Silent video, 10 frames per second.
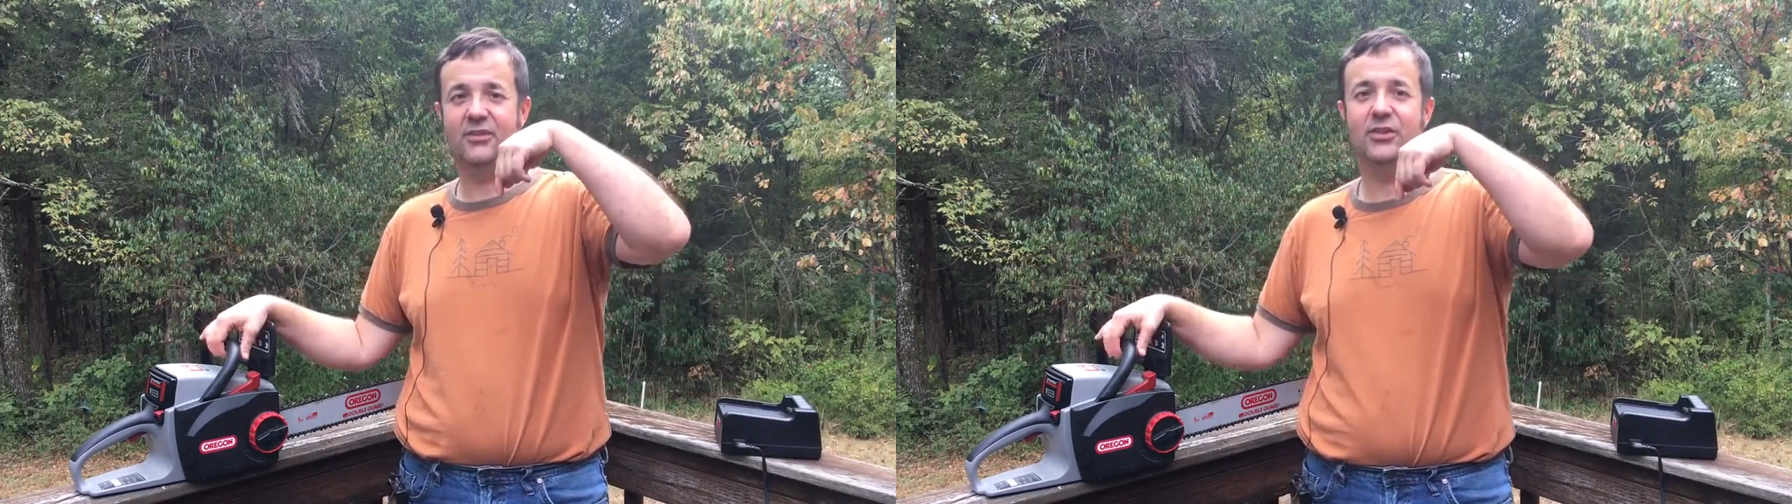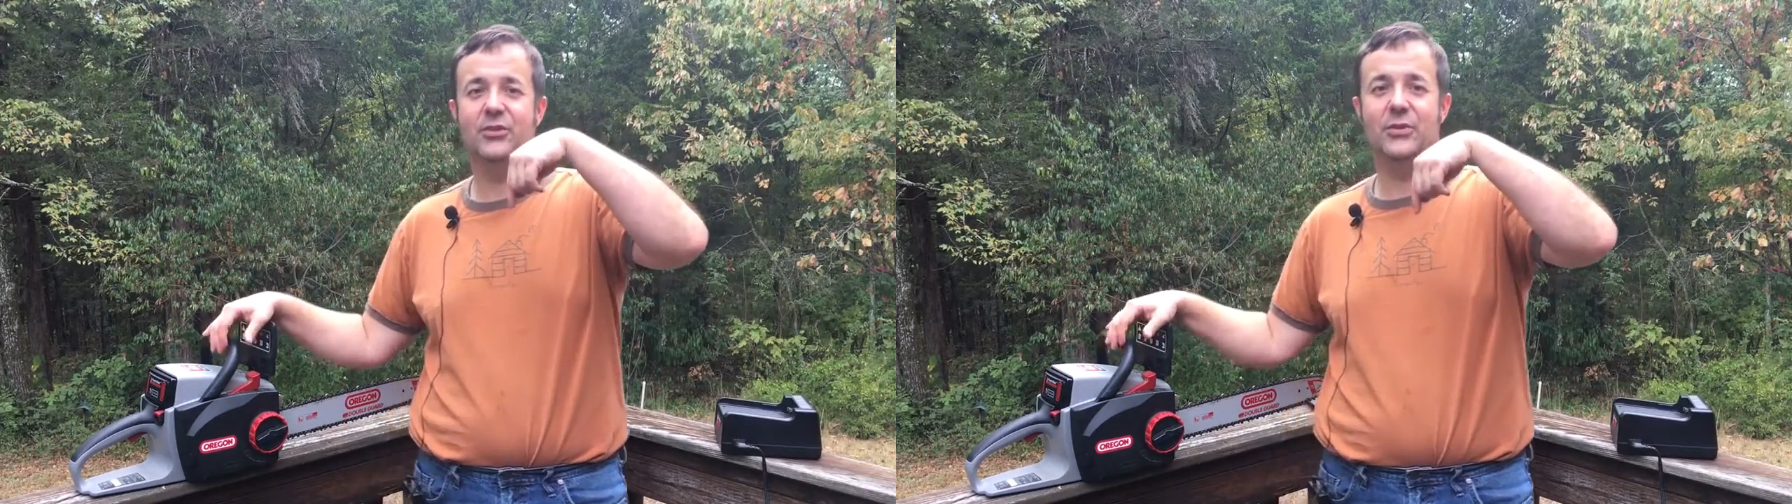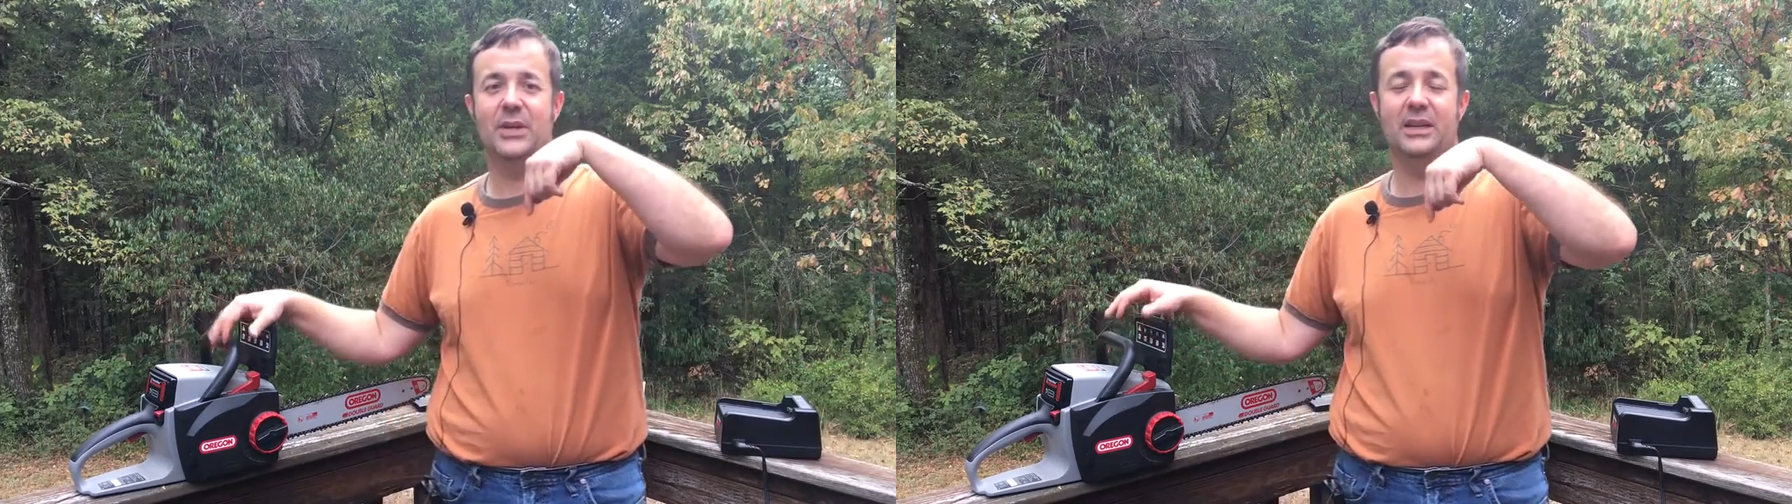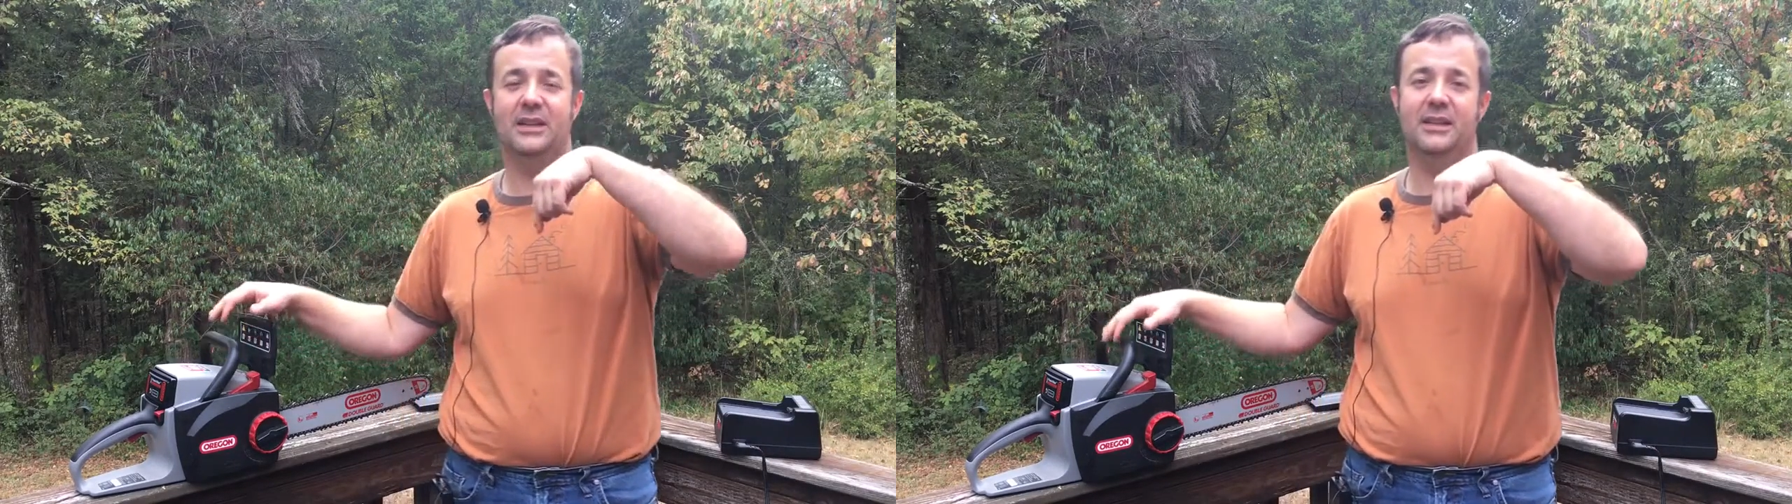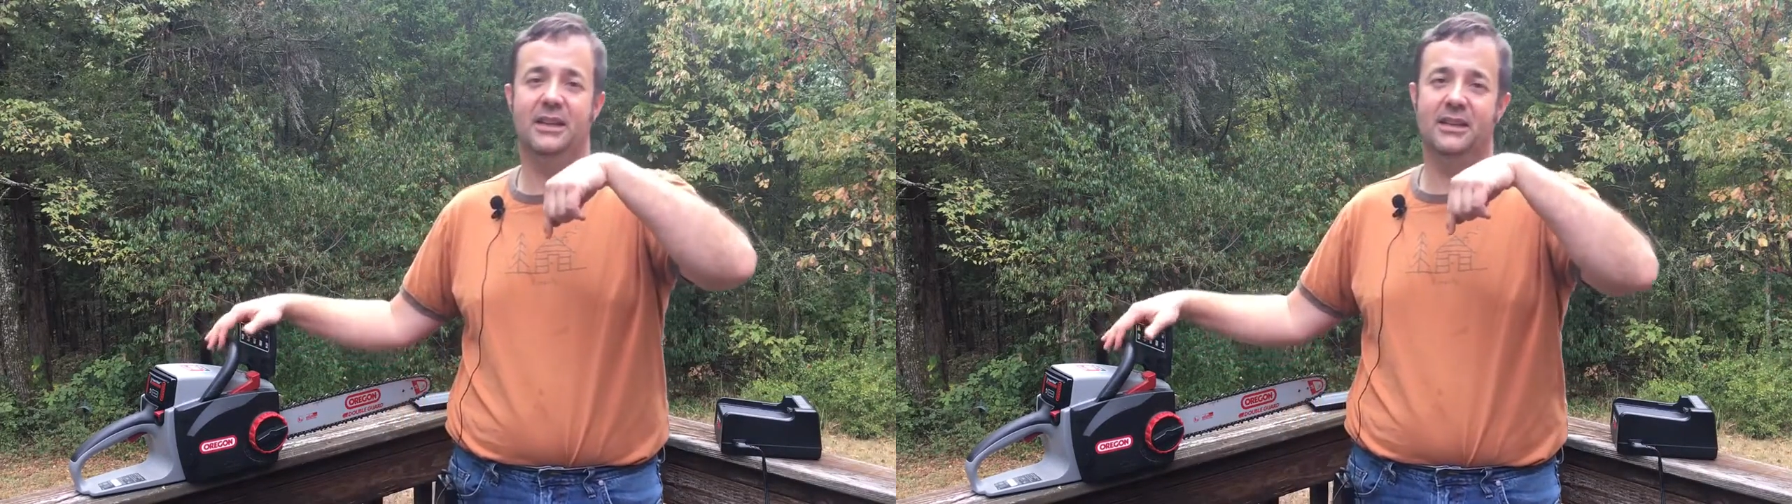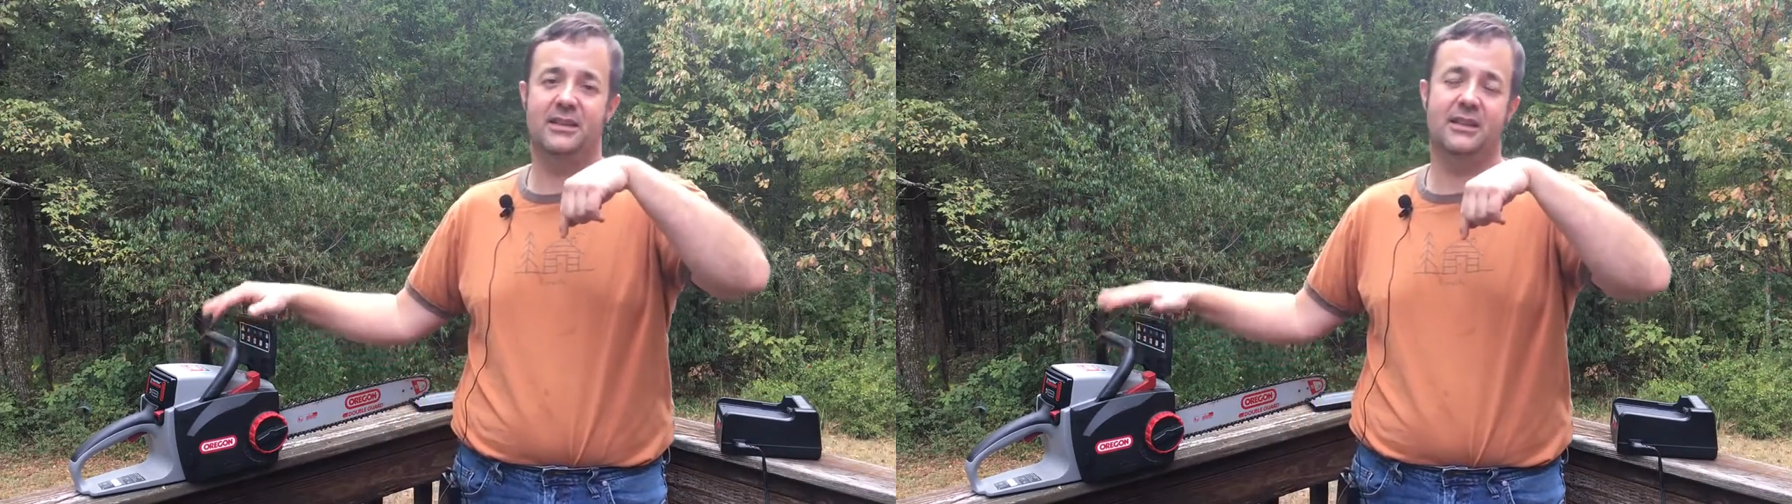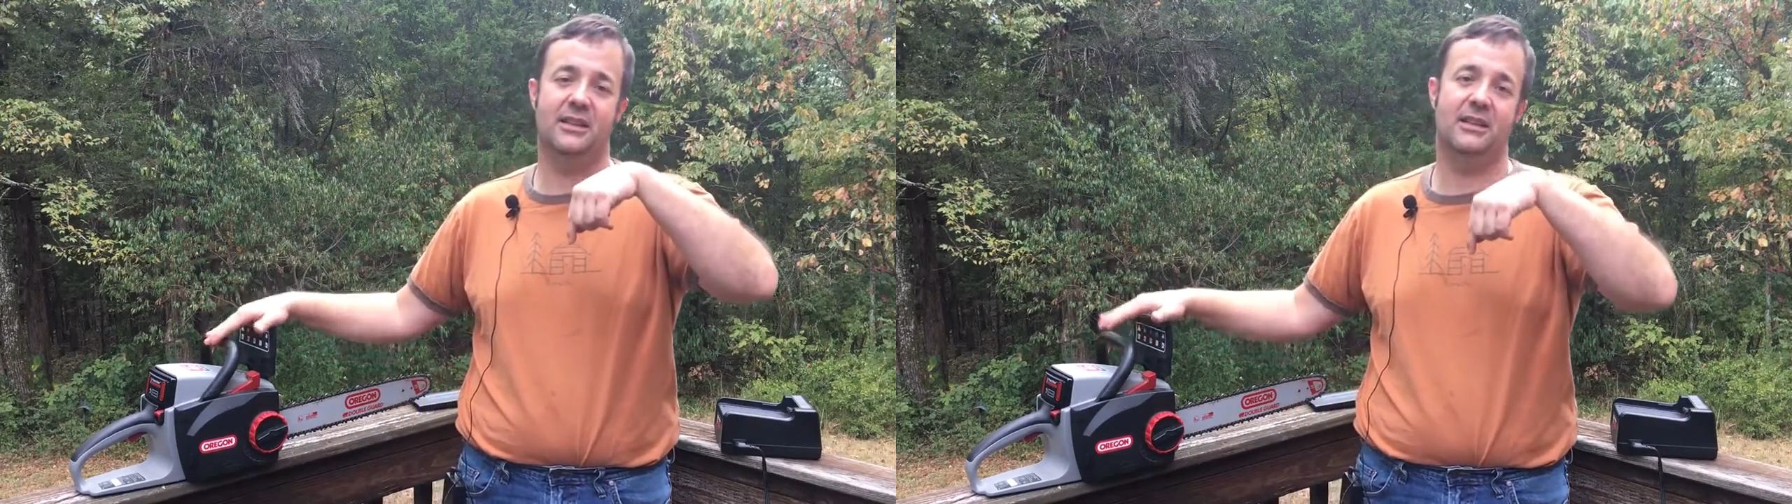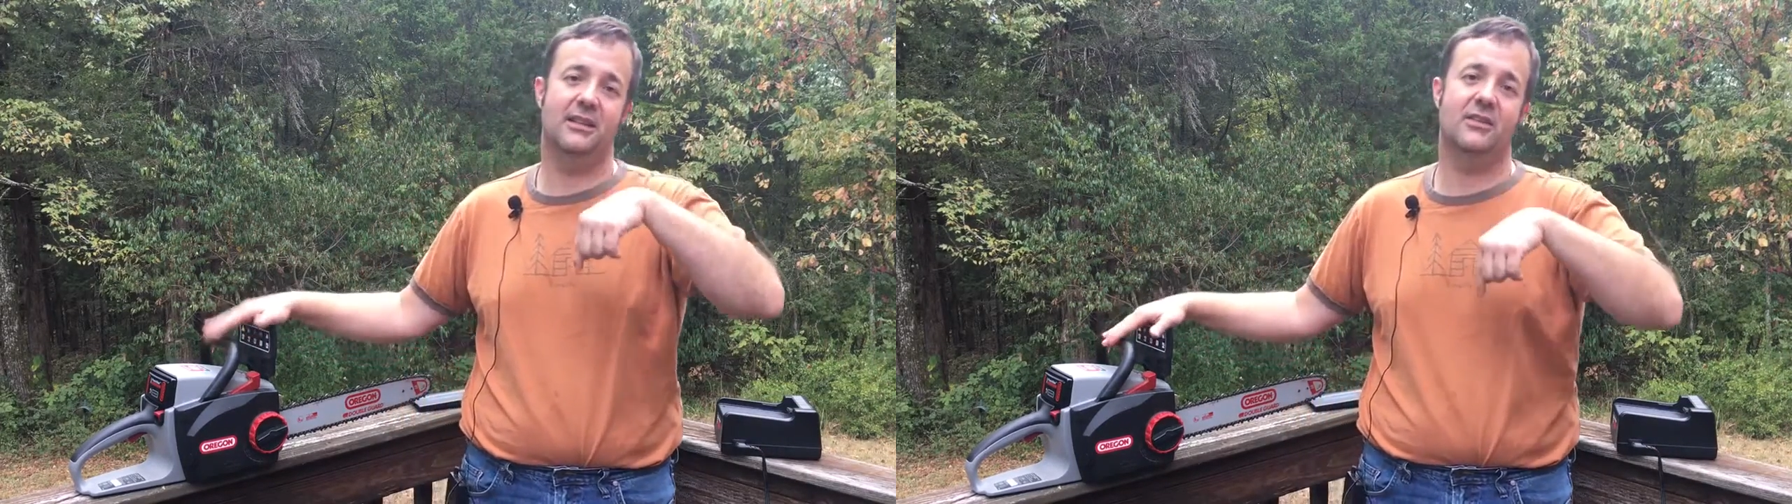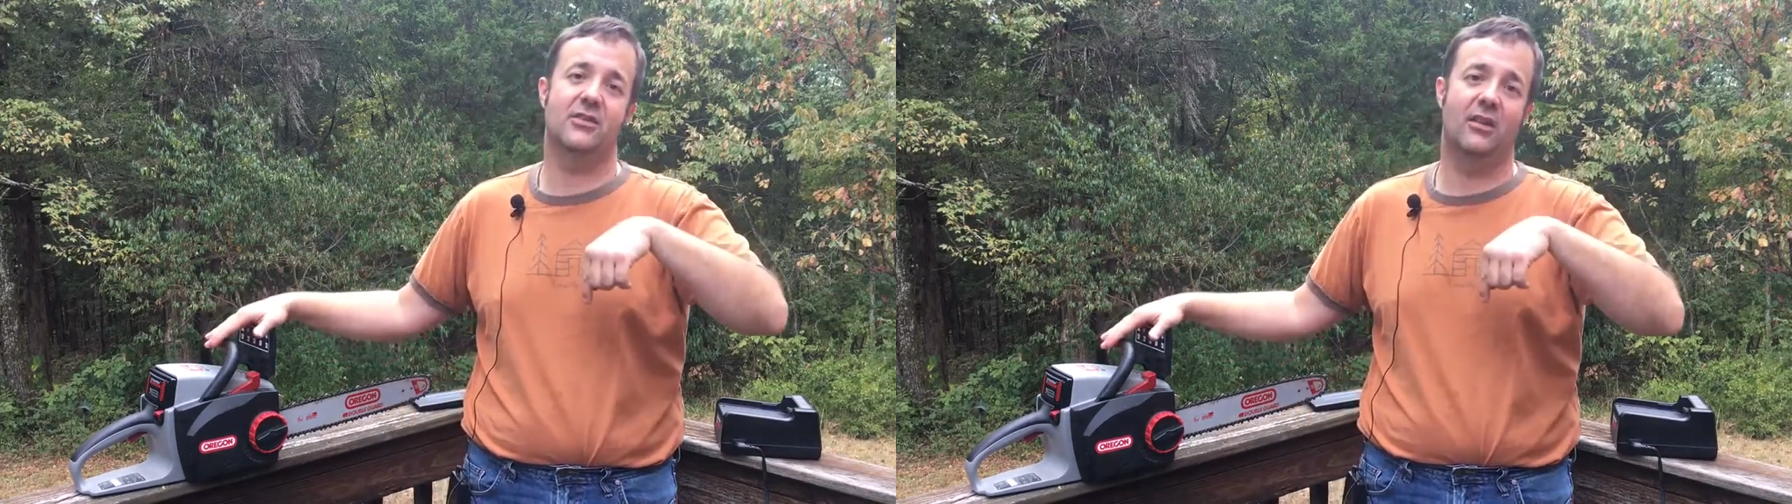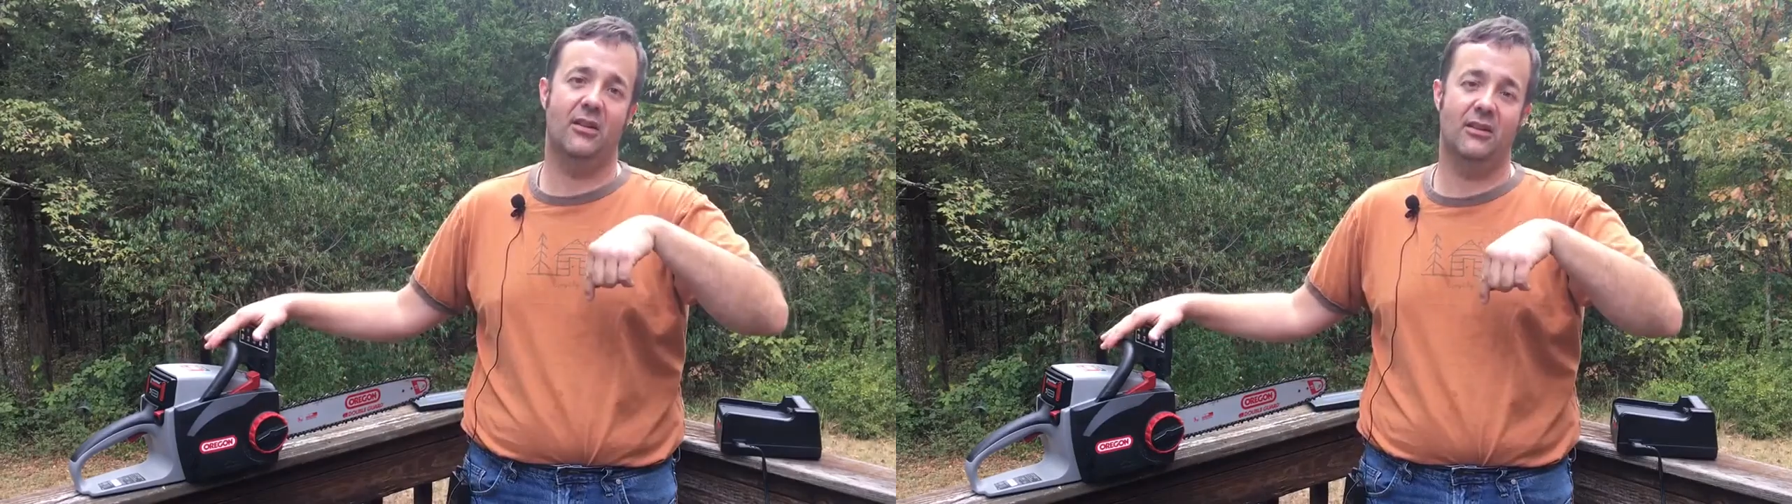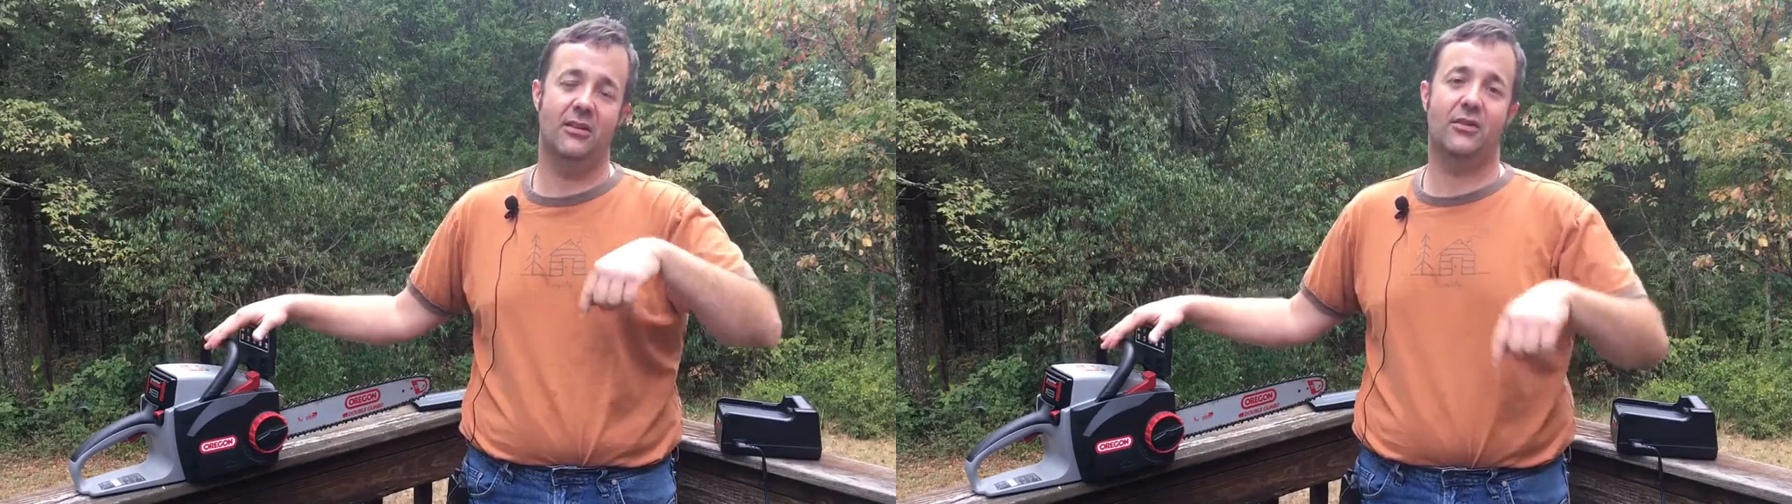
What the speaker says: to this saw